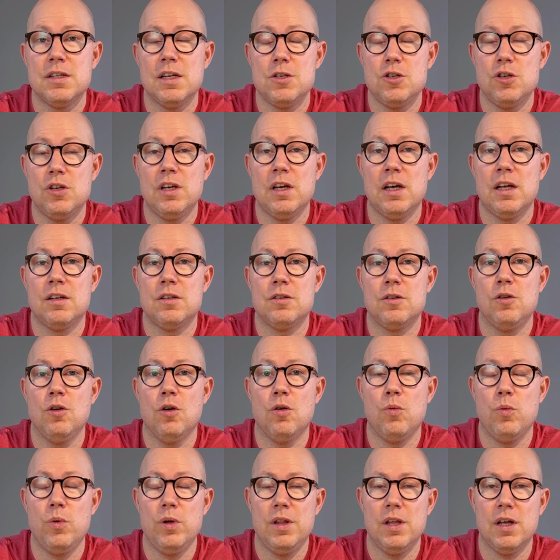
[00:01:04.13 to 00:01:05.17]
that you can't go
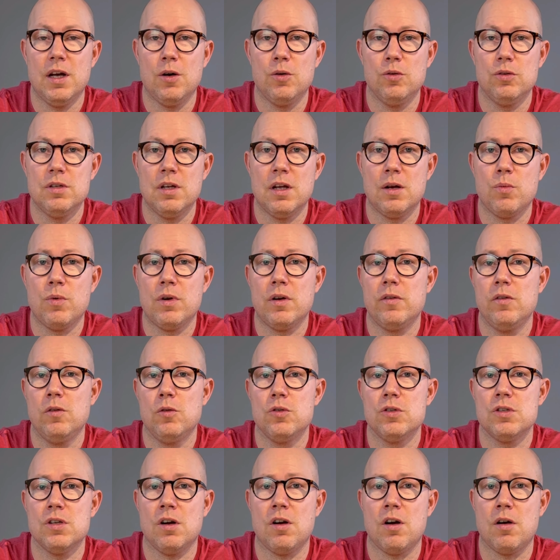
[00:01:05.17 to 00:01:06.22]
without, and one of
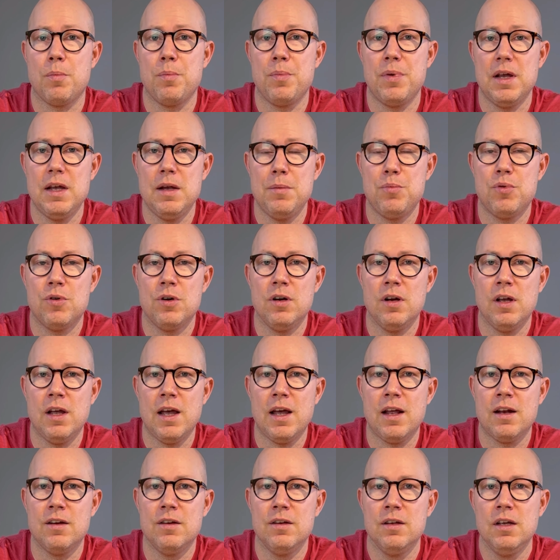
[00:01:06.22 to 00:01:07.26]
those are paper,
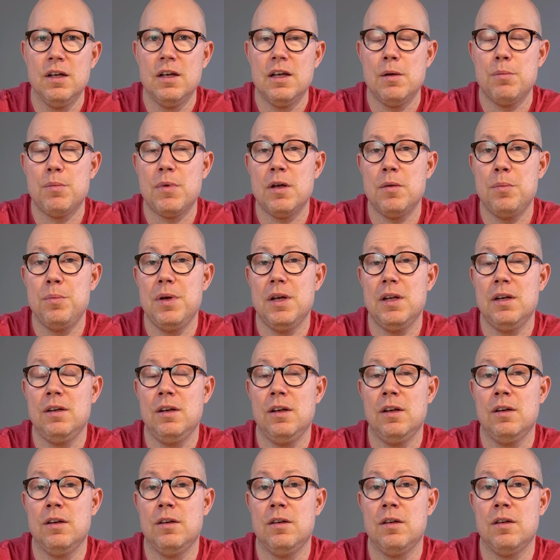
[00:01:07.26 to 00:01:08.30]
and in my
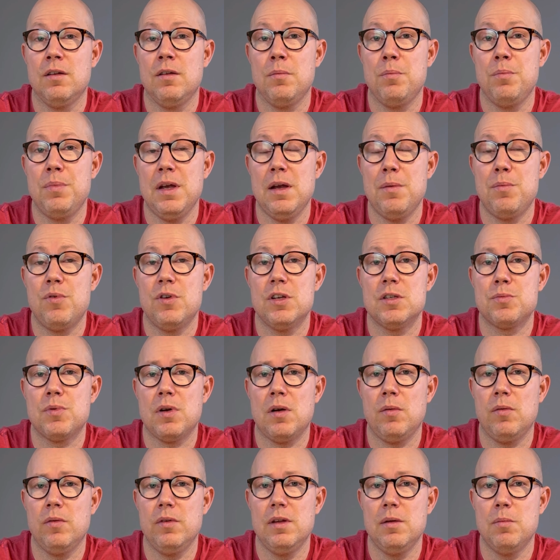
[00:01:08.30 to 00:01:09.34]
opinion, paper is
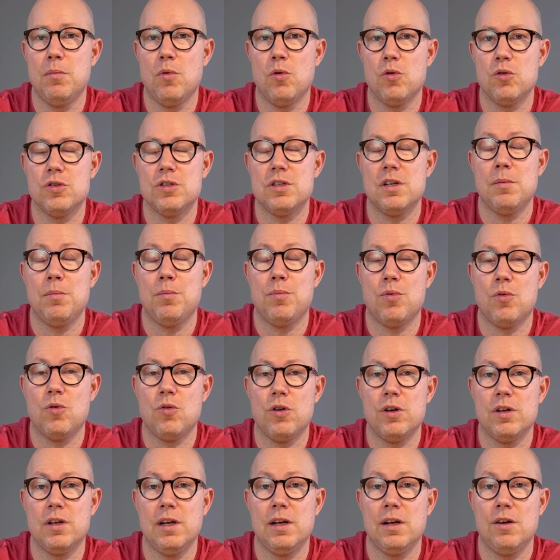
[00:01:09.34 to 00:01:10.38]
probably the most
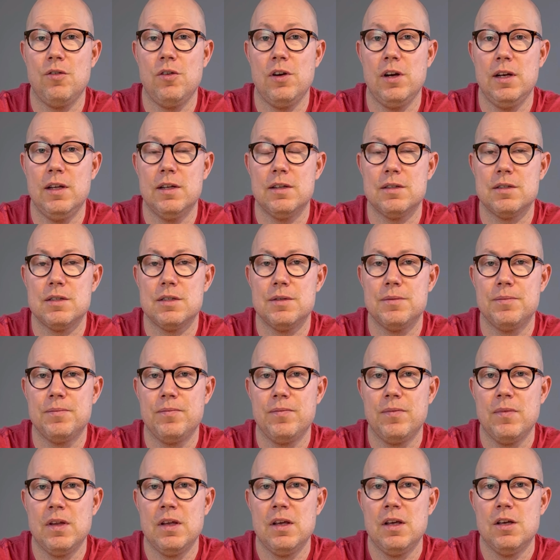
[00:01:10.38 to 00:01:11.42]
important ingredient.
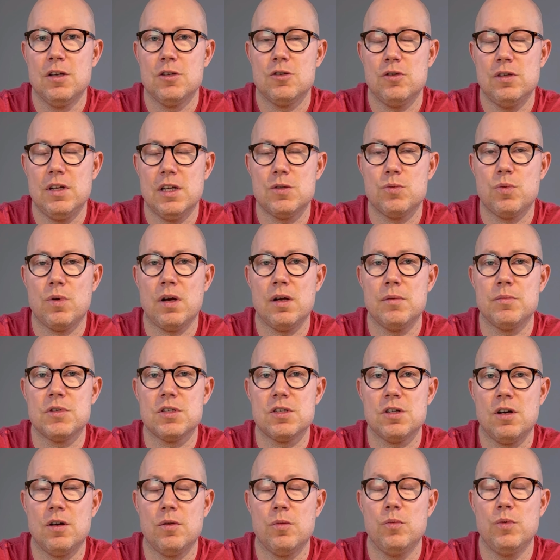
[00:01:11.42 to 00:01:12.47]
So that's why I'm
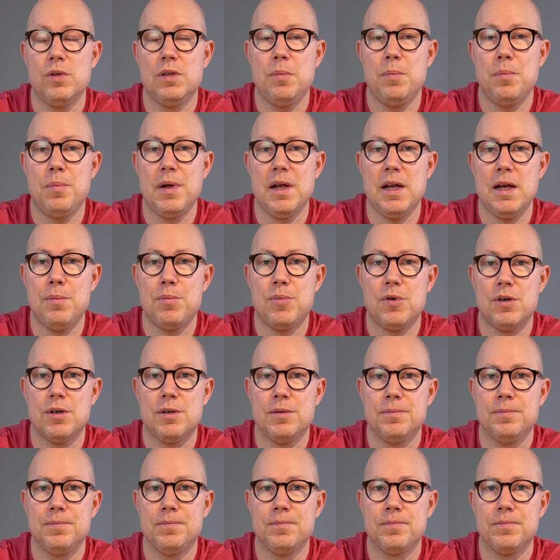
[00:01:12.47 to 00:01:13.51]
starting with paper.